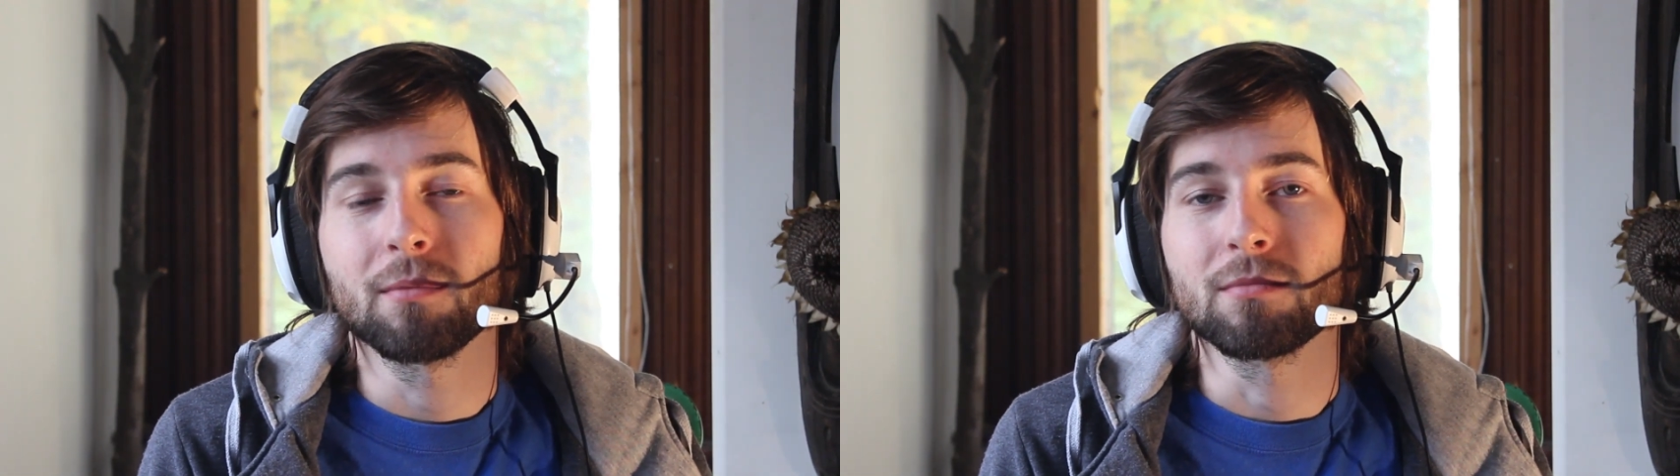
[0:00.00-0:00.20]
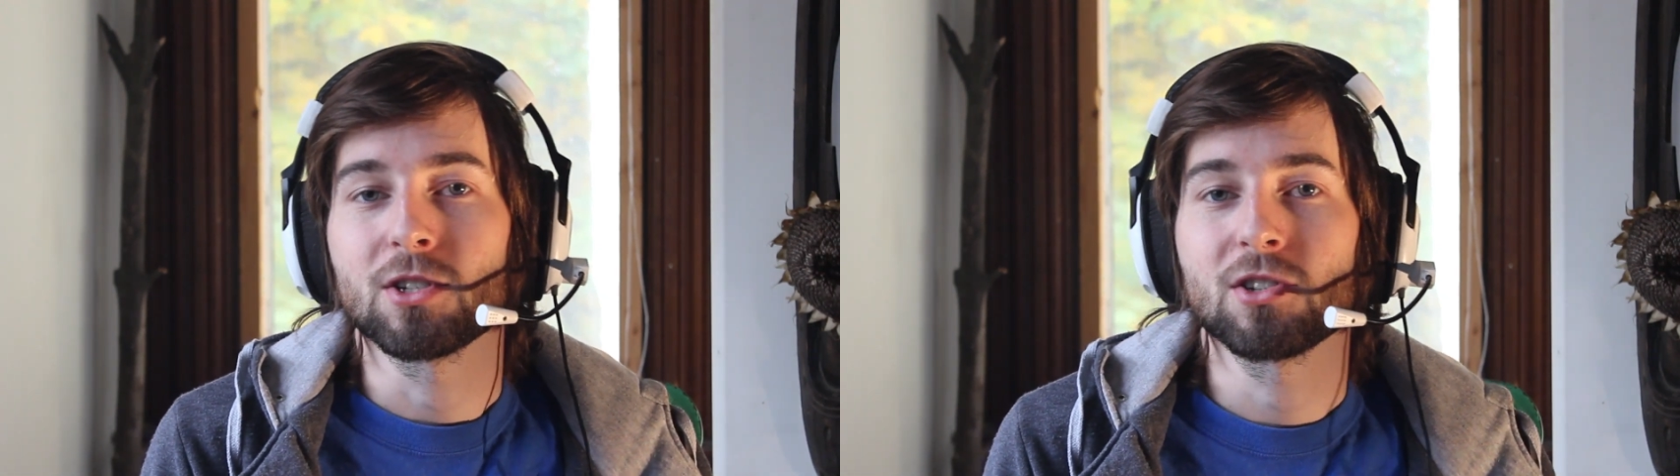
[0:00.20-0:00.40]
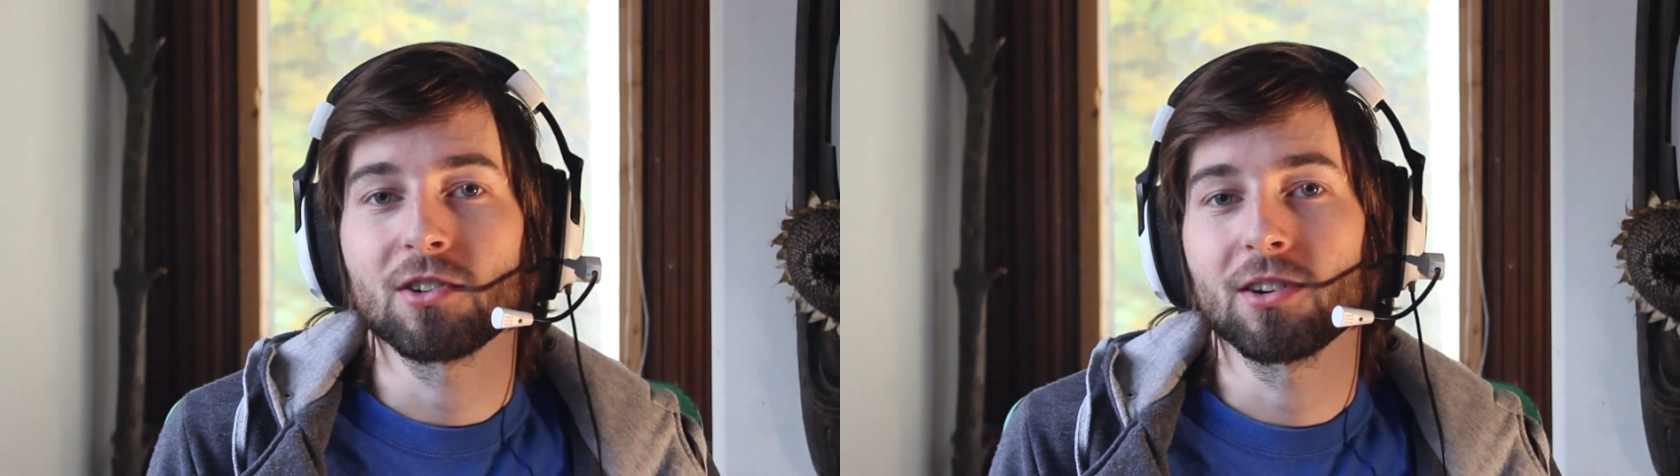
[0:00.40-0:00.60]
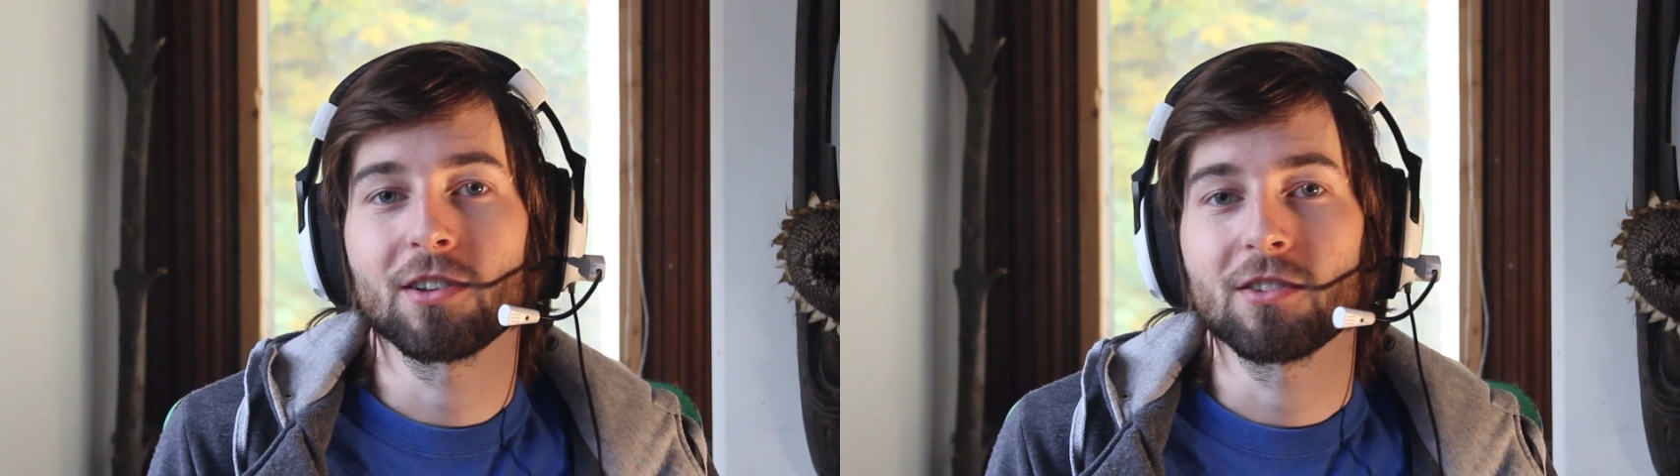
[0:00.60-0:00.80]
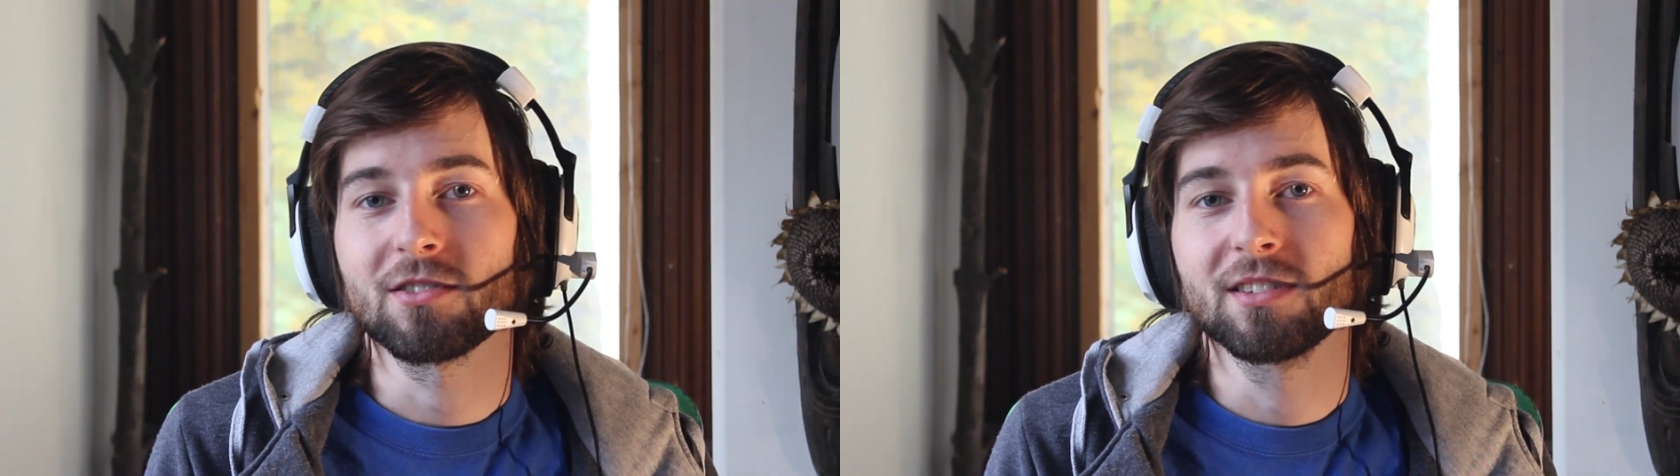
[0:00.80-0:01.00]
I'm
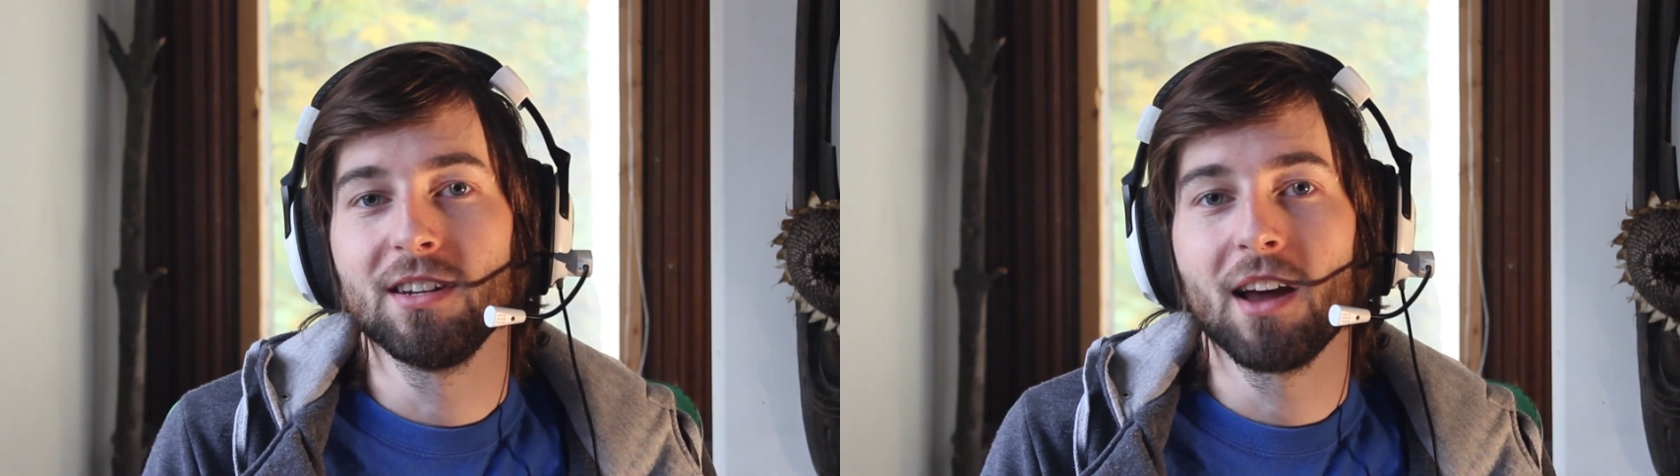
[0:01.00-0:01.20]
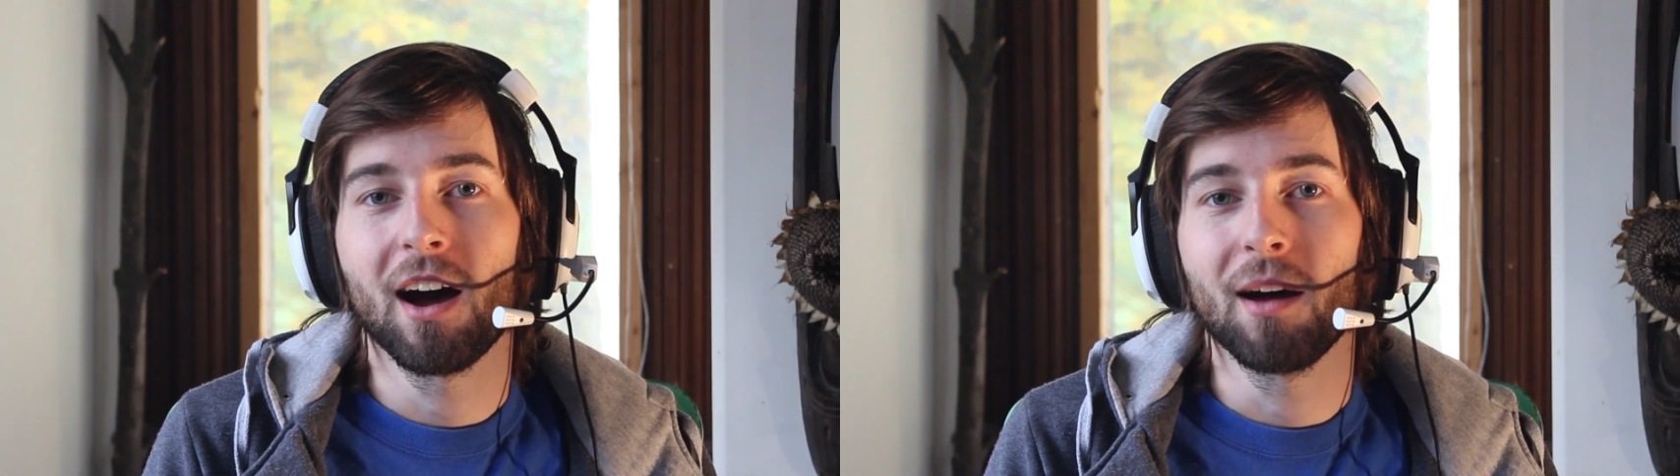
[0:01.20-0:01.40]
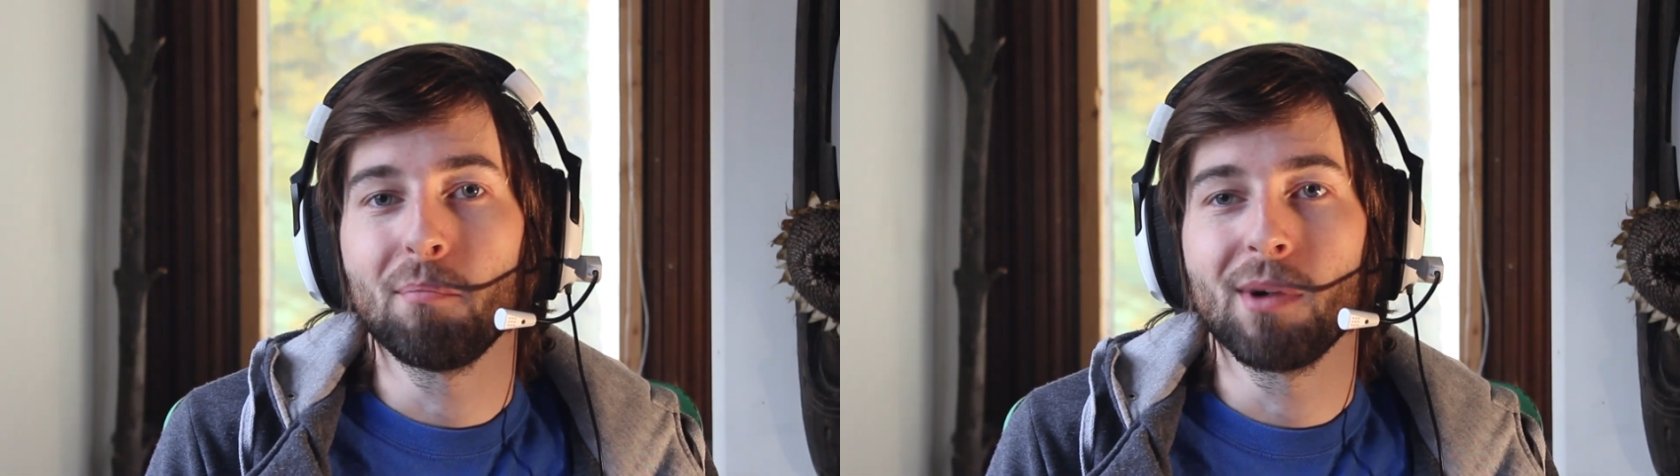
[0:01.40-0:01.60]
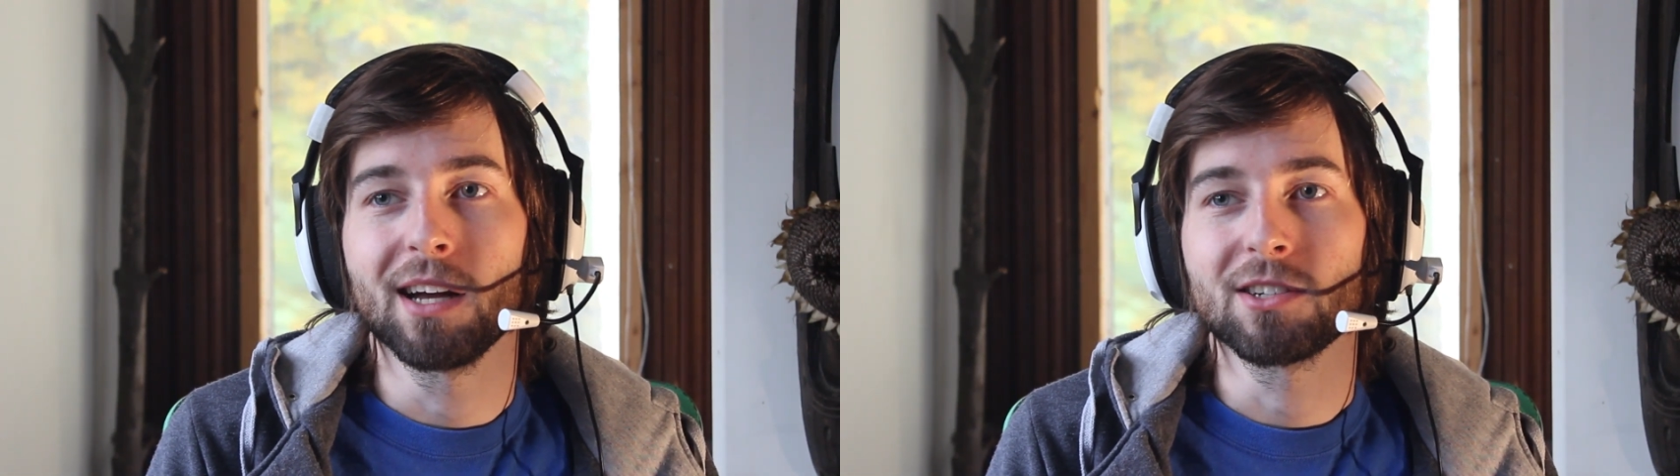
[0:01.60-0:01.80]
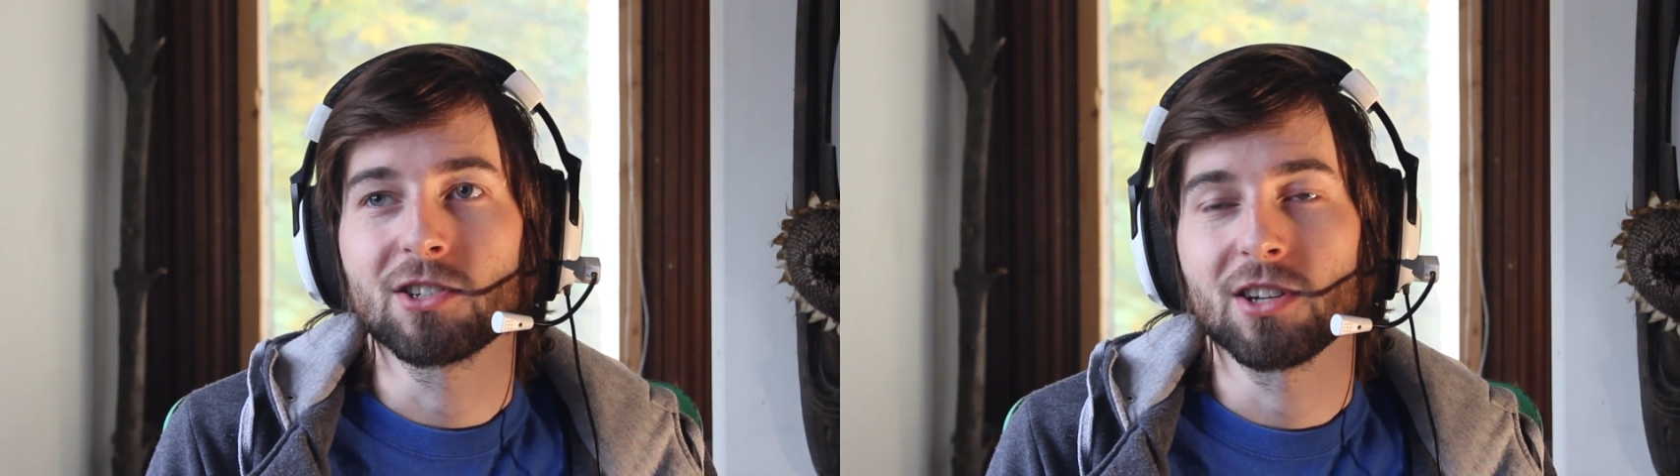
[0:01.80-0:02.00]
sure there's not
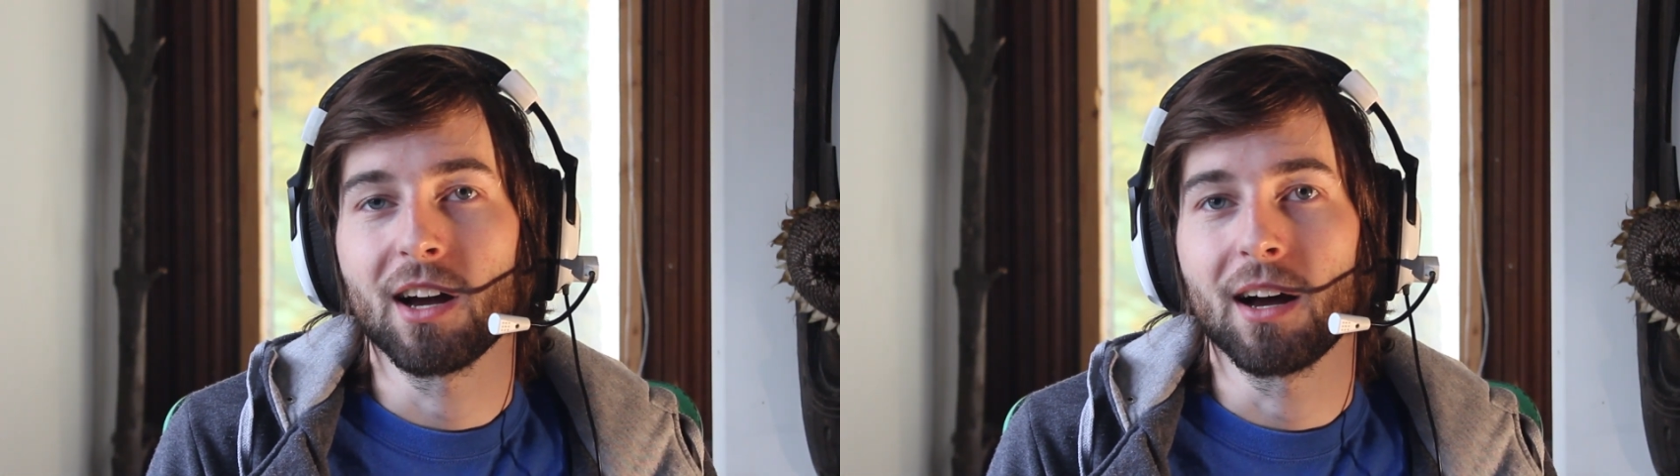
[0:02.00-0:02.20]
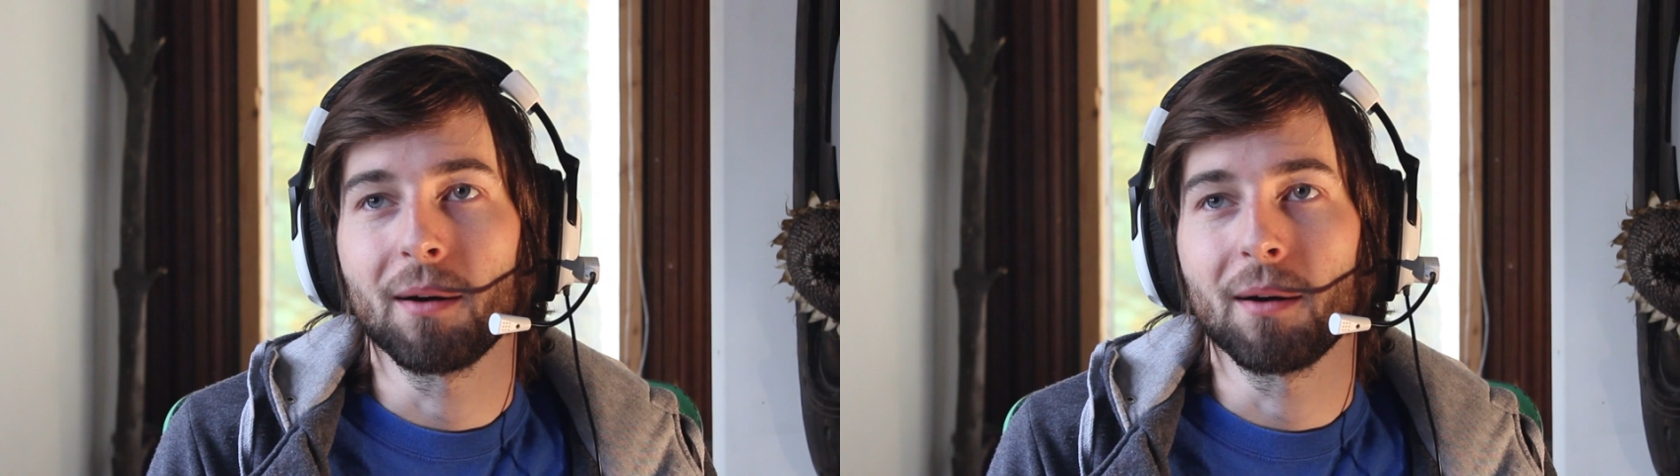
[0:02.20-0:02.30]
much